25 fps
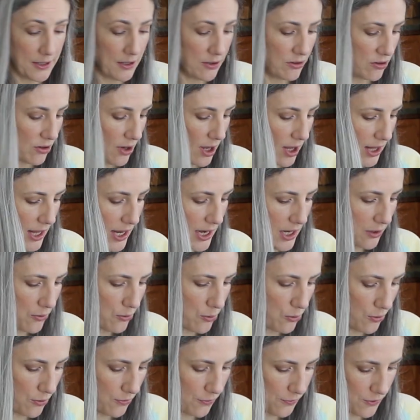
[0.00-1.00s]
So I let it
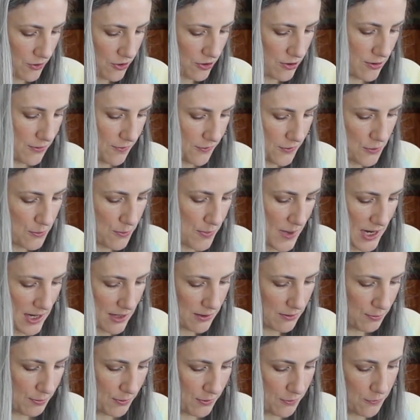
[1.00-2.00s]
cool for just a few
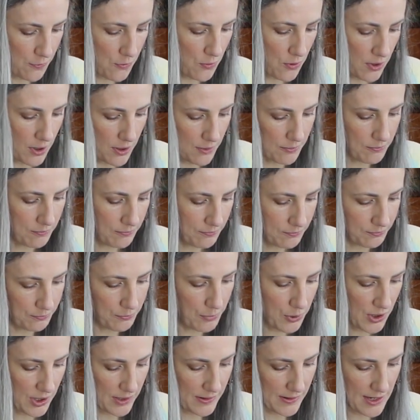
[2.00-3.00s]
minutes before
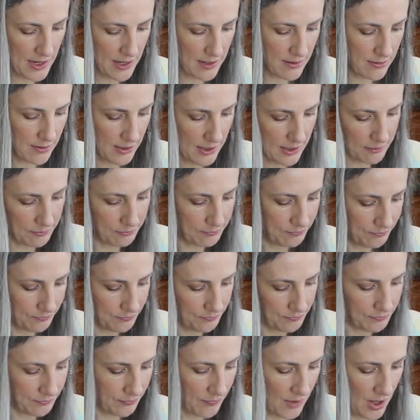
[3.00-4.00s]
putting the icing
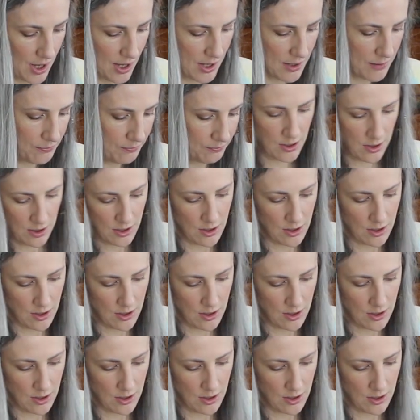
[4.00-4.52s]
on.